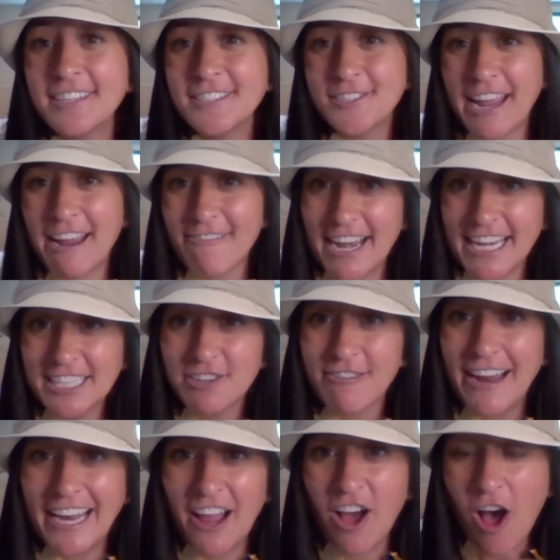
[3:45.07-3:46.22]
So get ready to
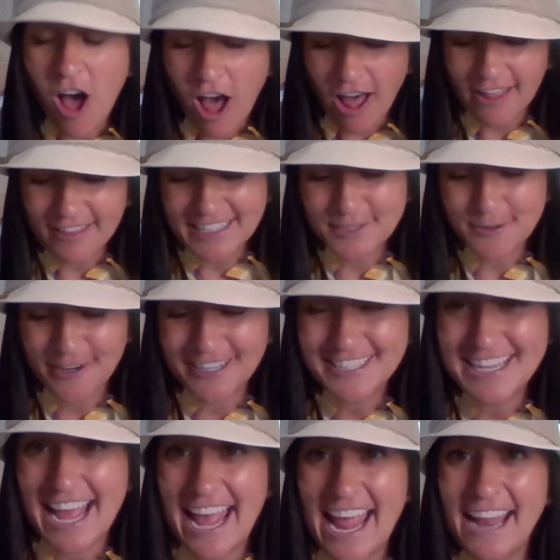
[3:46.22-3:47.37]
write all these words
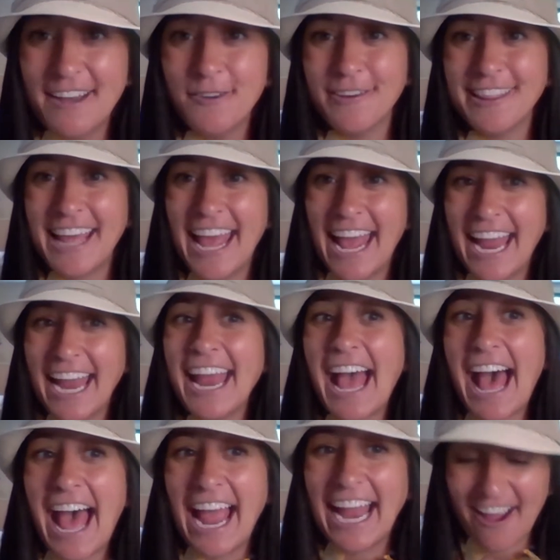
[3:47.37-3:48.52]
that end with
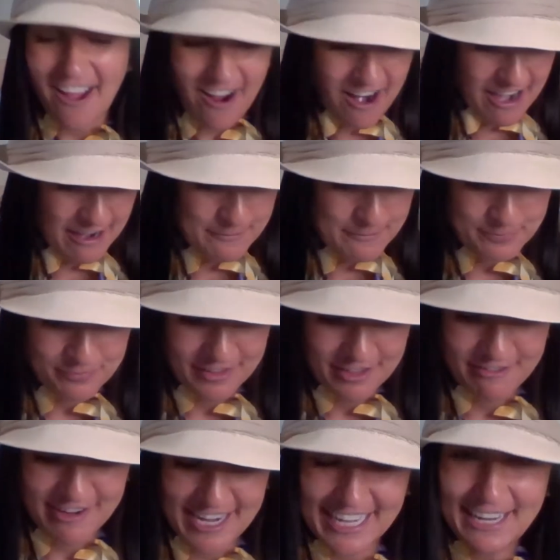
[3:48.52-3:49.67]
A-I-R.
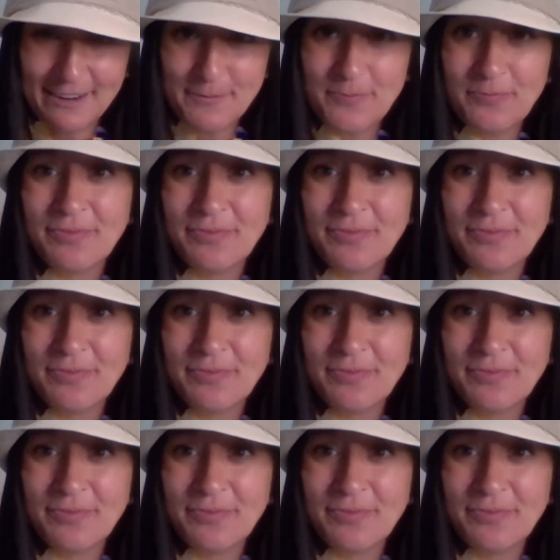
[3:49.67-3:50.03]
Ready?